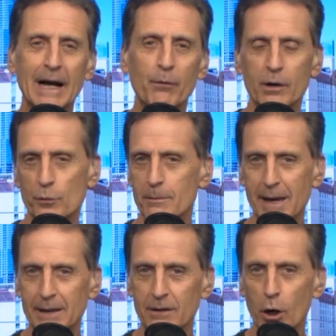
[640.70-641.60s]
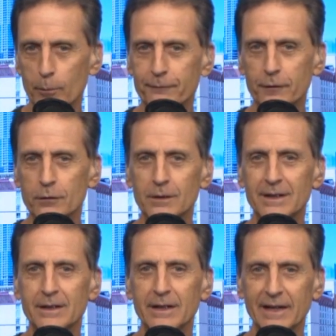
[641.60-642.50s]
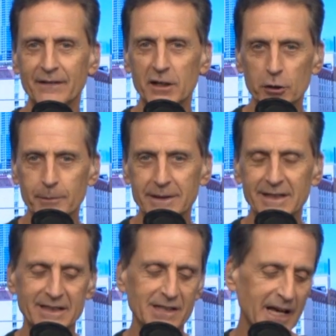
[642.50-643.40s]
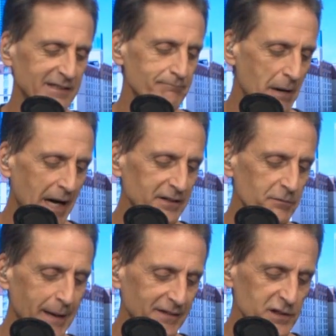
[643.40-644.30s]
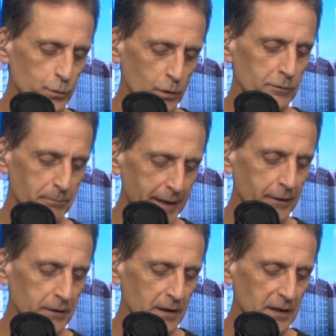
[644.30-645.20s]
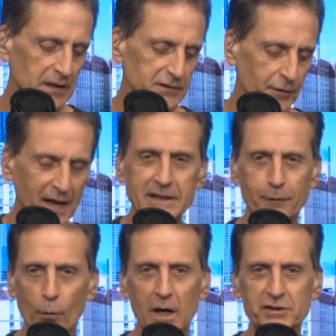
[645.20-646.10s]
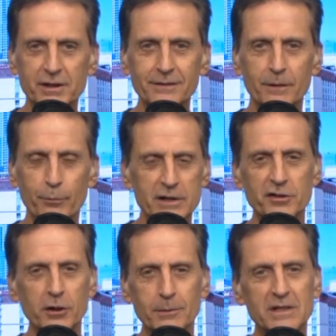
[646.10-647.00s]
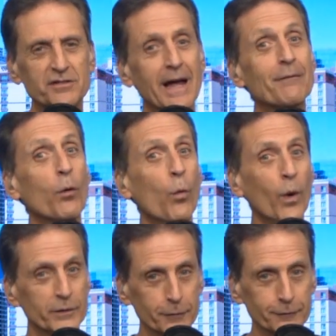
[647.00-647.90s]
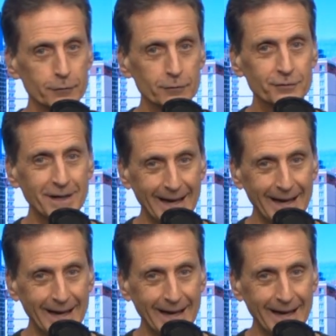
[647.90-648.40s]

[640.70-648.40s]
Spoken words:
and I want to remain hopeful in the human enlightened mind to make this world better. So thanks for watching The Preaching Humanist, and have a wonderful